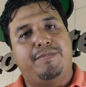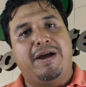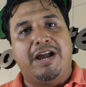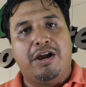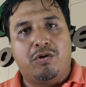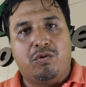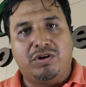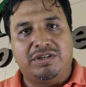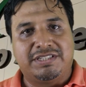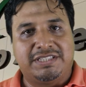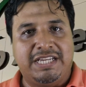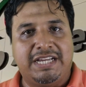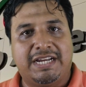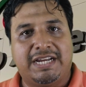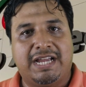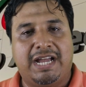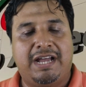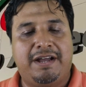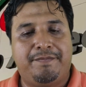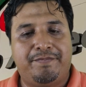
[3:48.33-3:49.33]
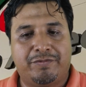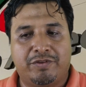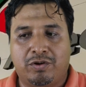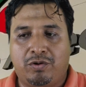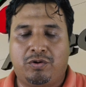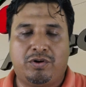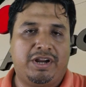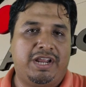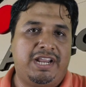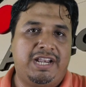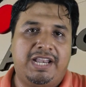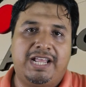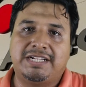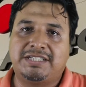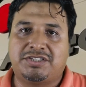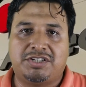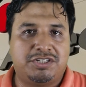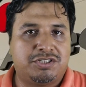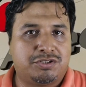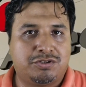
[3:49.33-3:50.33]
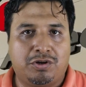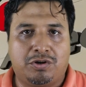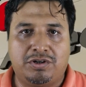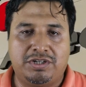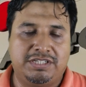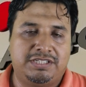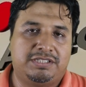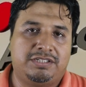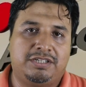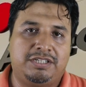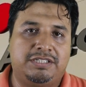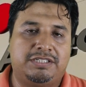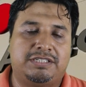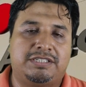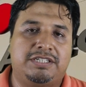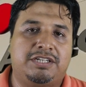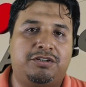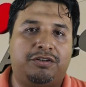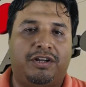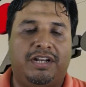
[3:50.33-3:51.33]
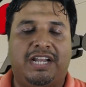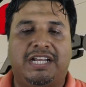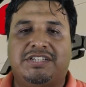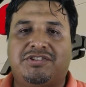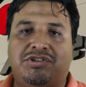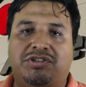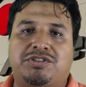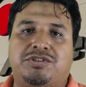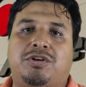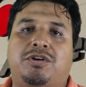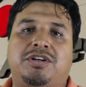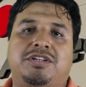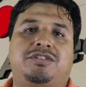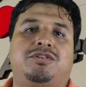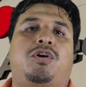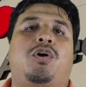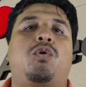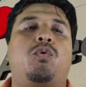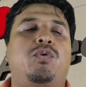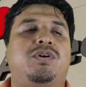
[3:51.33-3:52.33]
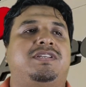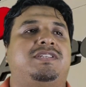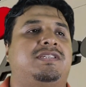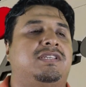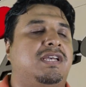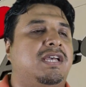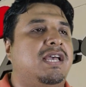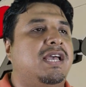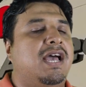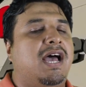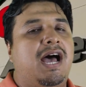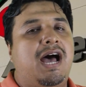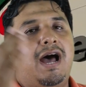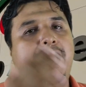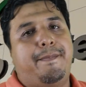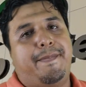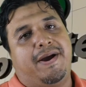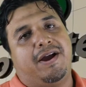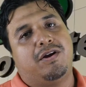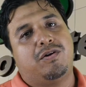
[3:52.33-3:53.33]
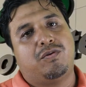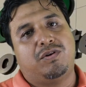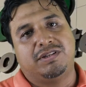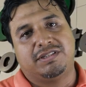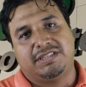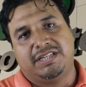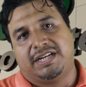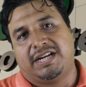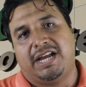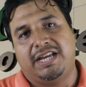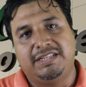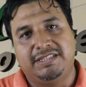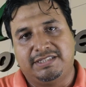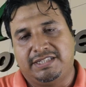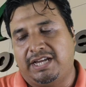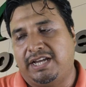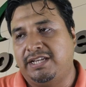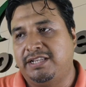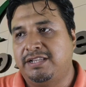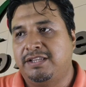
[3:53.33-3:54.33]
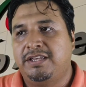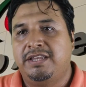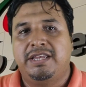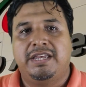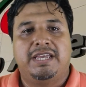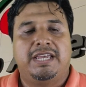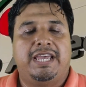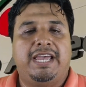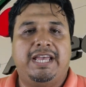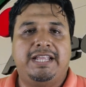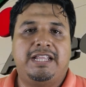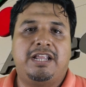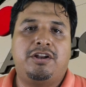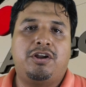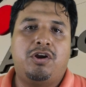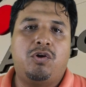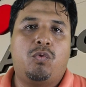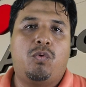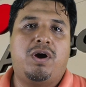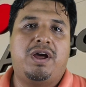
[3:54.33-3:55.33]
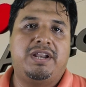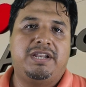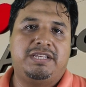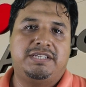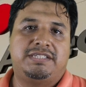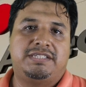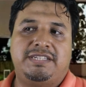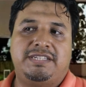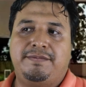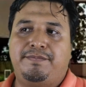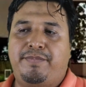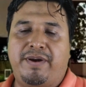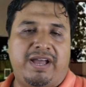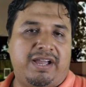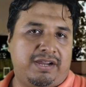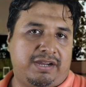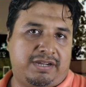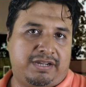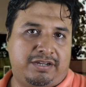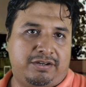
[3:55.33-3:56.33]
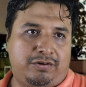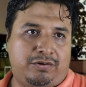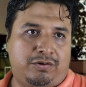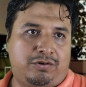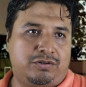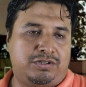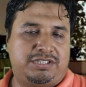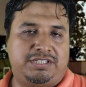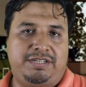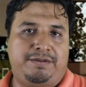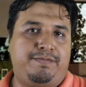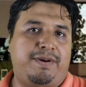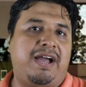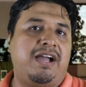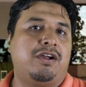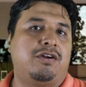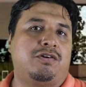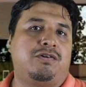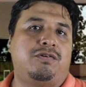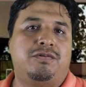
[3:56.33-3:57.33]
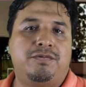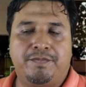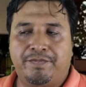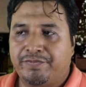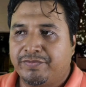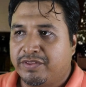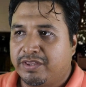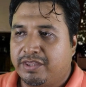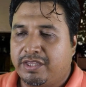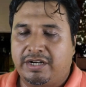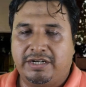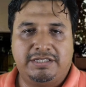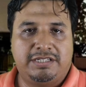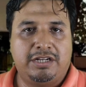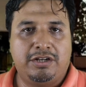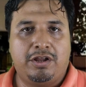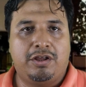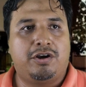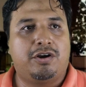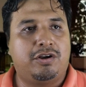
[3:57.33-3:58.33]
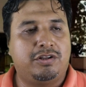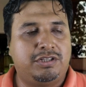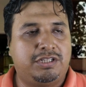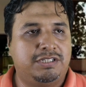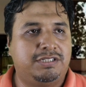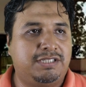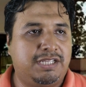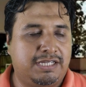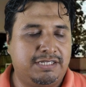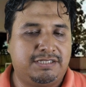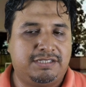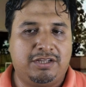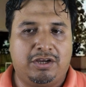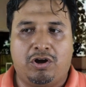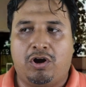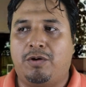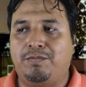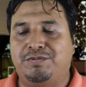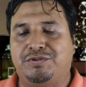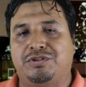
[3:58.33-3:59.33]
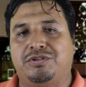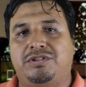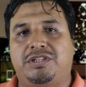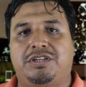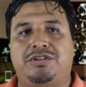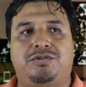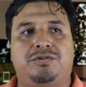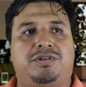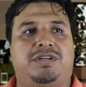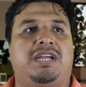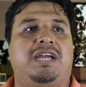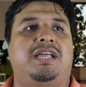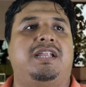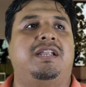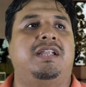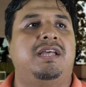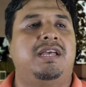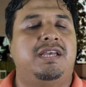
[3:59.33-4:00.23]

Banco Azteca or Electra Store. Is, is, an Electra Store is always uh, Banco Azteca inside. And another one C-Bank or C-Banco. There is another, this, that's the option that you can